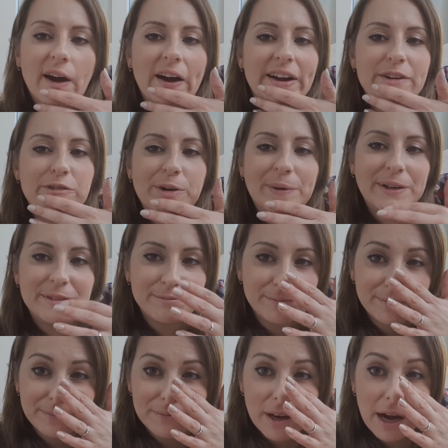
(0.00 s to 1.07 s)
Hi everyone.
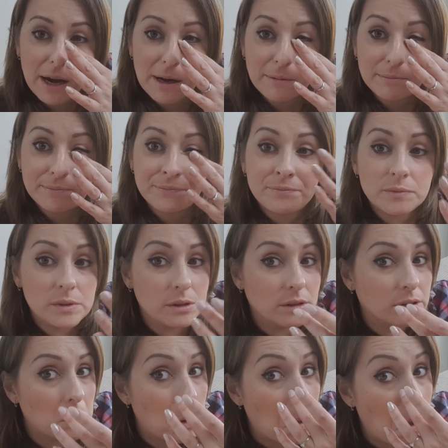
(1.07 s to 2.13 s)

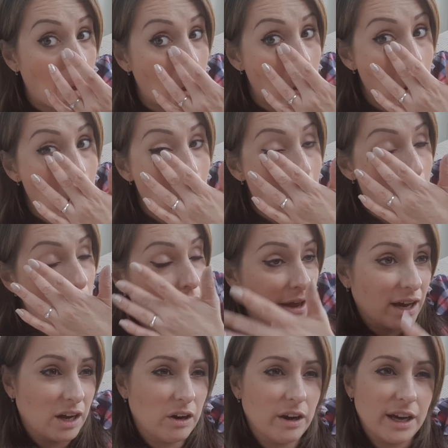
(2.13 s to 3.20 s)
Oh,
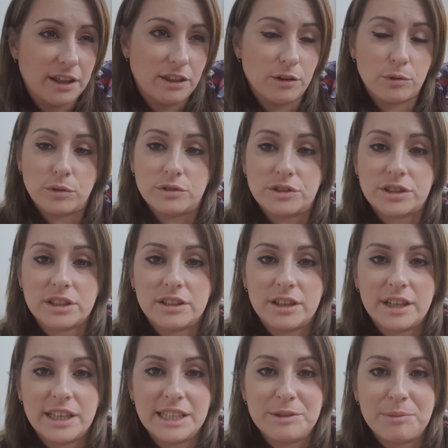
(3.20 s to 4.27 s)
I thought
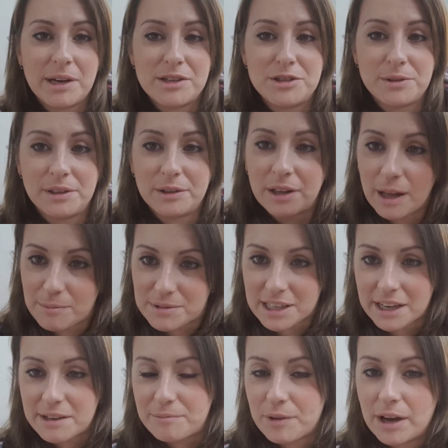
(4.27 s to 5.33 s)
I'd better do a little
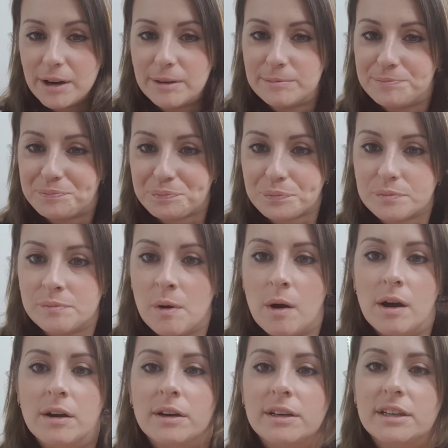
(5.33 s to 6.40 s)
update
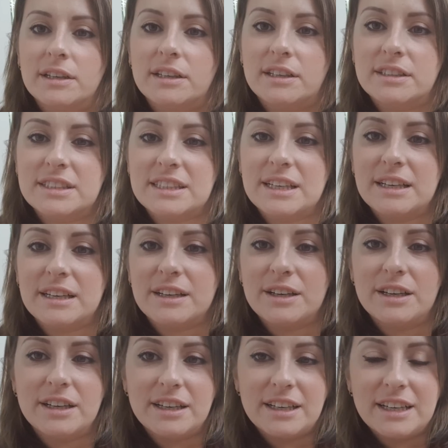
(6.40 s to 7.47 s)
because
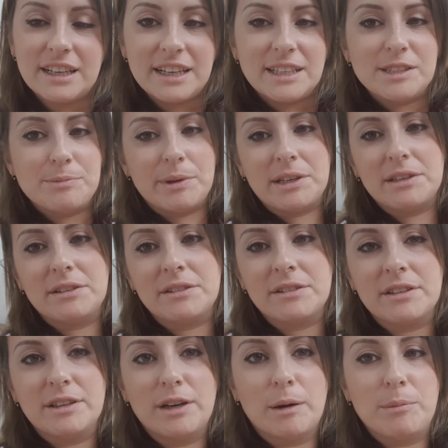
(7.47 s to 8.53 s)
it's been
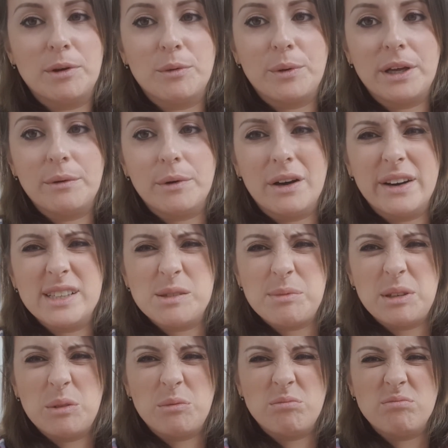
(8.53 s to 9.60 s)
a couple of weeks. Well, has it
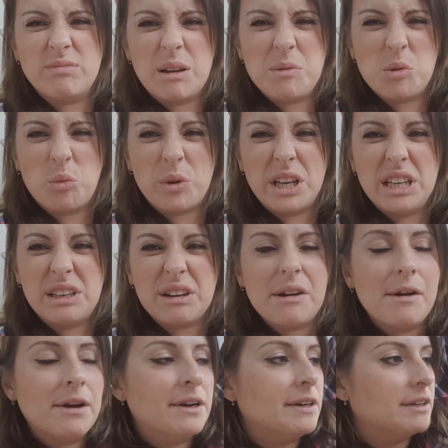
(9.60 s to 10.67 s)
been maybe a week?
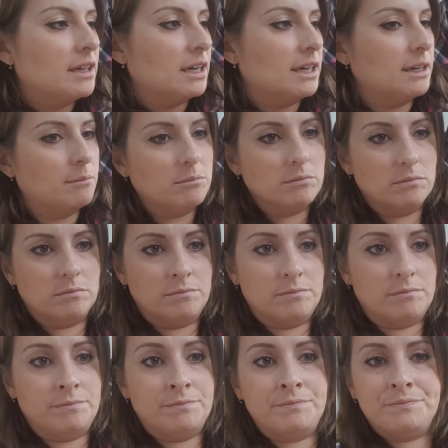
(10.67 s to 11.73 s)

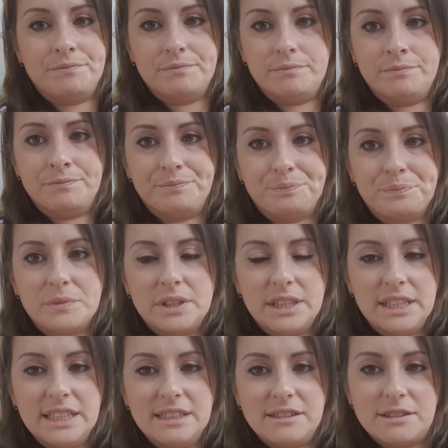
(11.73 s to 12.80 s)
It
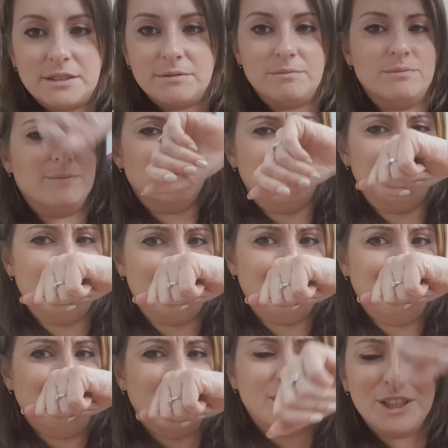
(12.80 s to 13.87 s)
is.
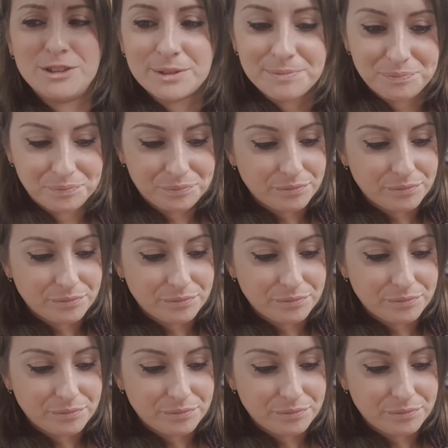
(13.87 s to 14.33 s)
Excuse me.